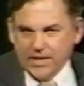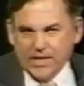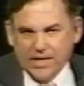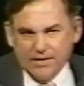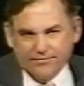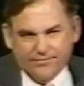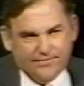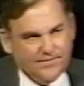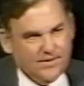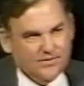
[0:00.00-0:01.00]
If
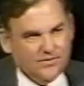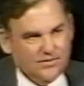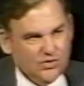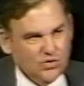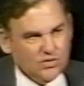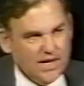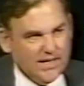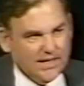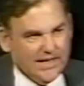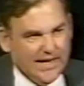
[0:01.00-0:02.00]
you take
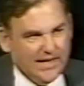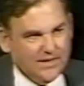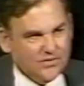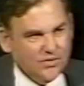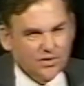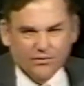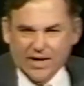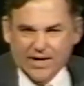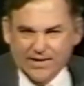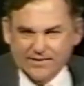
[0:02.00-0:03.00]
a cake to Iran